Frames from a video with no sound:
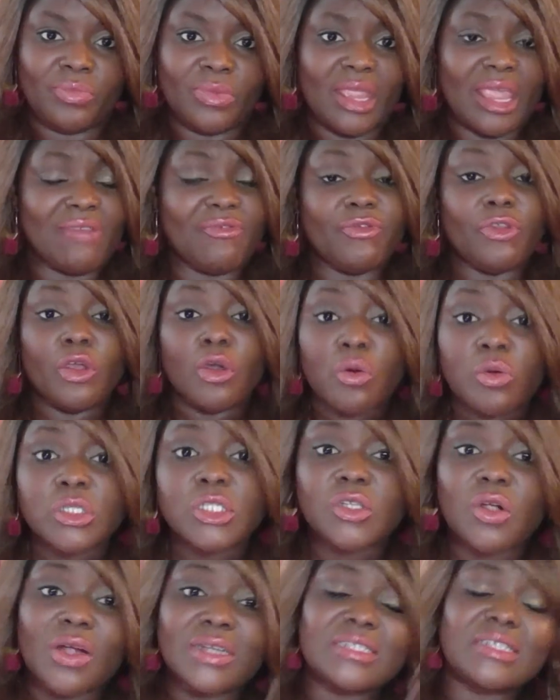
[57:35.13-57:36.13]
If you
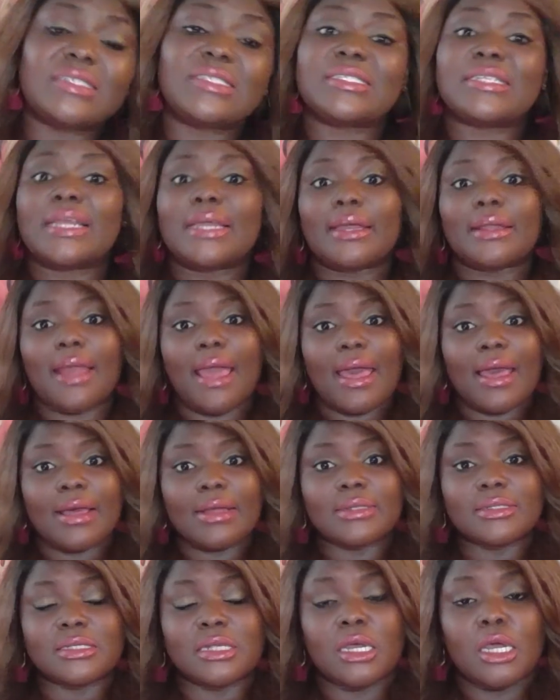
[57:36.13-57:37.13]
start to see it
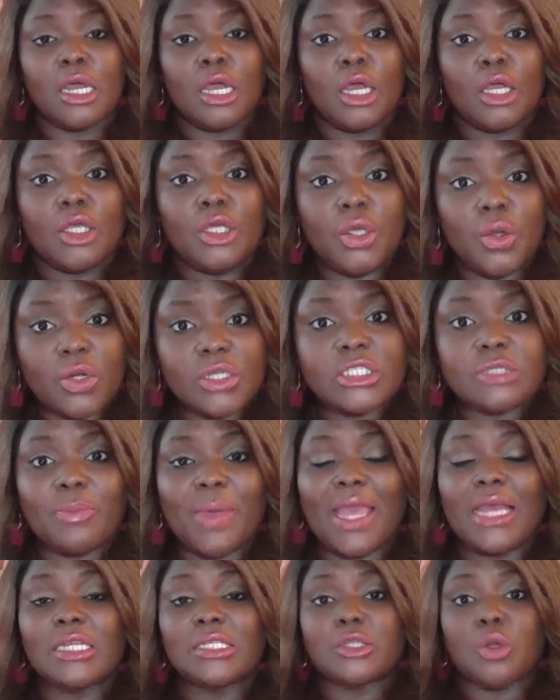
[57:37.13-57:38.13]
as your
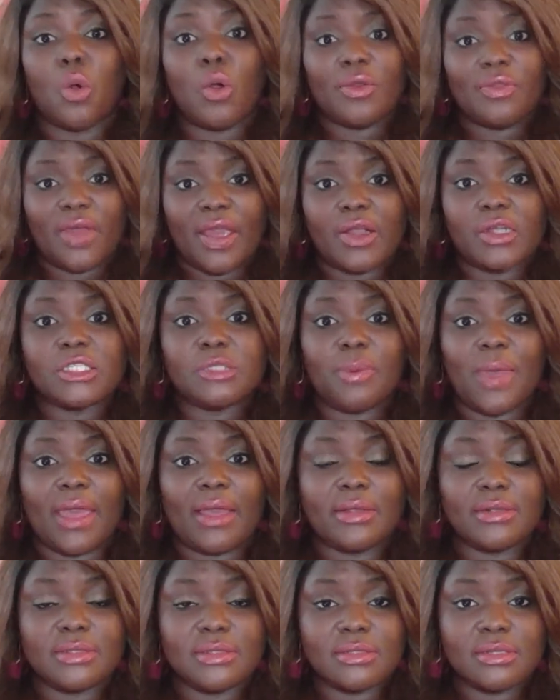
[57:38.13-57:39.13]
space or their
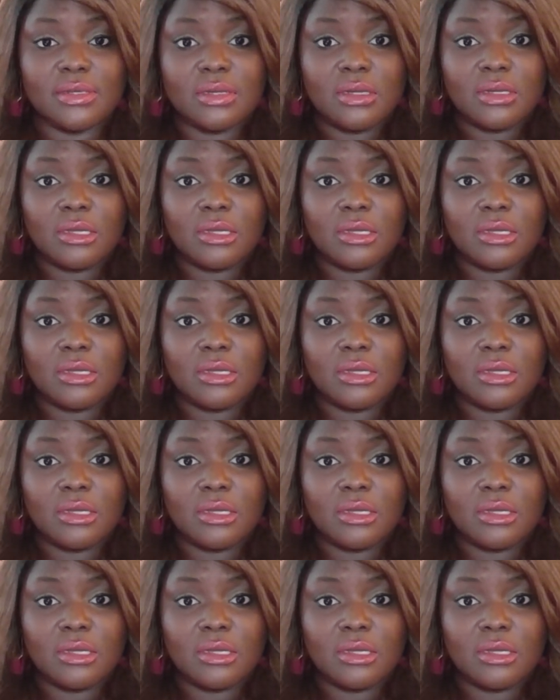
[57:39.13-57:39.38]
space,